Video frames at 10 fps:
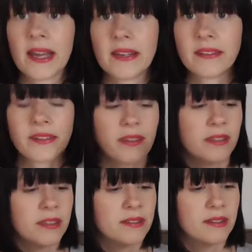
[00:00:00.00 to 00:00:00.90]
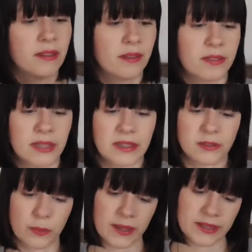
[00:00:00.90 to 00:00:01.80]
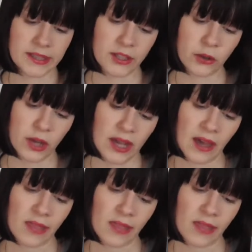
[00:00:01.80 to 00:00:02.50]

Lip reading: and it's these little thingies right here.